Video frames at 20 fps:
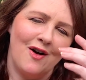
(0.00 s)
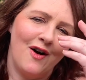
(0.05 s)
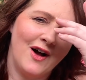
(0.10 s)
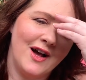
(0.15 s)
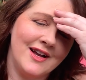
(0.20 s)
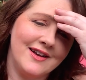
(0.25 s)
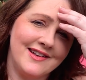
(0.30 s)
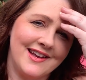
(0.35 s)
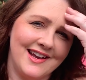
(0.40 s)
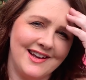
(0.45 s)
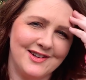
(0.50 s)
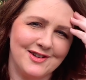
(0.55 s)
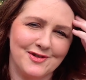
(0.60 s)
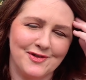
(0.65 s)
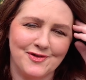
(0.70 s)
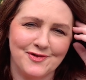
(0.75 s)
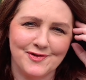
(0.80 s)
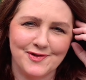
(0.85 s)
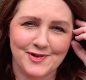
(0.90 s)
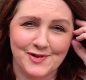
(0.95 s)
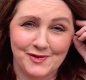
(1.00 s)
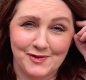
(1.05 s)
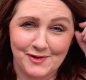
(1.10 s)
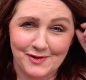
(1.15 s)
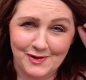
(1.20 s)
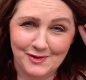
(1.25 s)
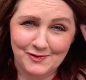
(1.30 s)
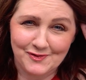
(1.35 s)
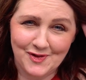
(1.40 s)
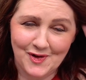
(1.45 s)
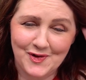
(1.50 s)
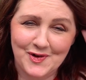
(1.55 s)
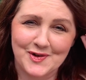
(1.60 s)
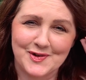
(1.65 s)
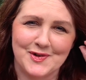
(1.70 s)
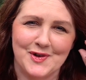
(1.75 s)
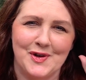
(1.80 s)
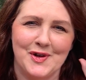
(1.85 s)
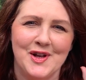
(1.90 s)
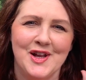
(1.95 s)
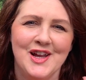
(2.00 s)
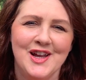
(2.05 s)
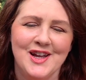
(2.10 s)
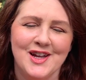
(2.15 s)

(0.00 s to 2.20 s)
I tend to sort of focus on